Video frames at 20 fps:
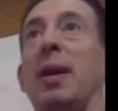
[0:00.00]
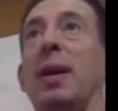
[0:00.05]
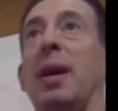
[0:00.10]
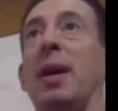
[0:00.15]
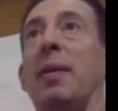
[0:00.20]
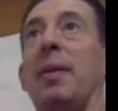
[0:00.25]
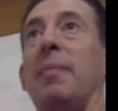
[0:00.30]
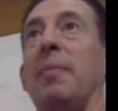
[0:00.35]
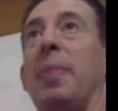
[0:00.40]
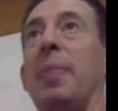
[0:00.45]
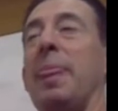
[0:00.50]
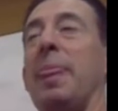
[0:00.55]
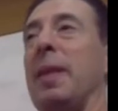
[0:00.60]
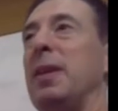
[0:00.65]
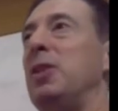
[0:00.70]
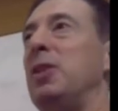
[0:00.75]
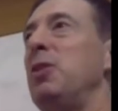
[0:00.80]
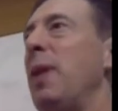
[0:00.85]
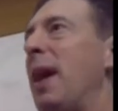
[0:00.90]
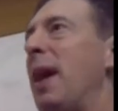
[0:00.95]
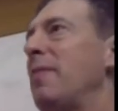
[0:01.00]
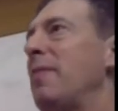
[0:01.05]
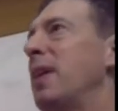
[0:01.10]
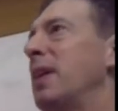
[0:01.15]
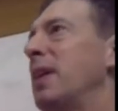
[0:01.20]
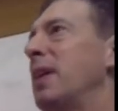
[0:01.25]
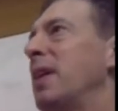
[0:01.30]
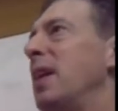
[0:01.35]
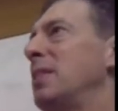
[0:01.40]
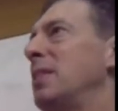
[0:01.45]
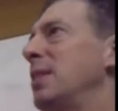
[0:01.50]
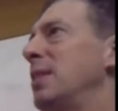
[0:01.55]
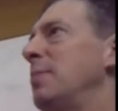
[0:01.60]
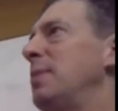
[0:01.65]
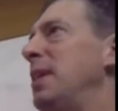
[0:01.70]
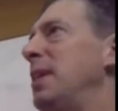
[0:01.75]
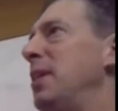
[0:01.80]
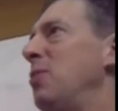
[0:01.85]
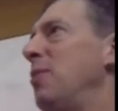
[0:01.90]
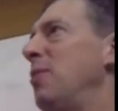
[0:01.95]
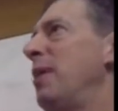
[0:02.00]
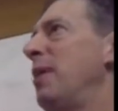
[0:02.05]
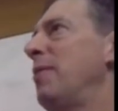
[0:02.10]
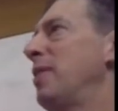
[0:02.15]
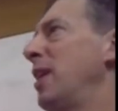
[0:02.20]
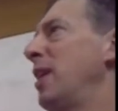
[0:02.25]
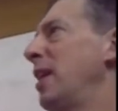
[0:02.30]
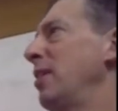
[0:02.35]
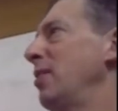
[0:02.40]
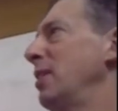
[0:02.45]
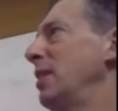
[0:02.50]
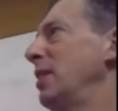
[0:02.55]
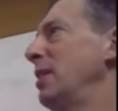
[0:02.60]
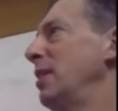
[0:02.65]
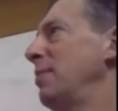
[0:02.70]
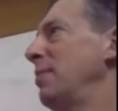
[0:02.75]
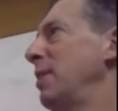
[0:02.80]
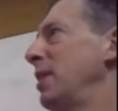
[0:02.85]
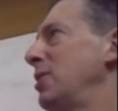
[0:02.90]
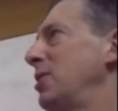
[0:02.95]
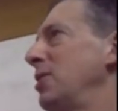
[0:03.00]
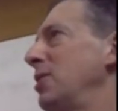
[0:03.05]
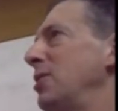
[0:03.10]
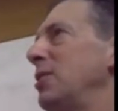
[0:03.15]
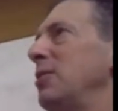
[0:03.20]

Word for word: Do you have that concept, heat wave, in Ireland? I'm not sure.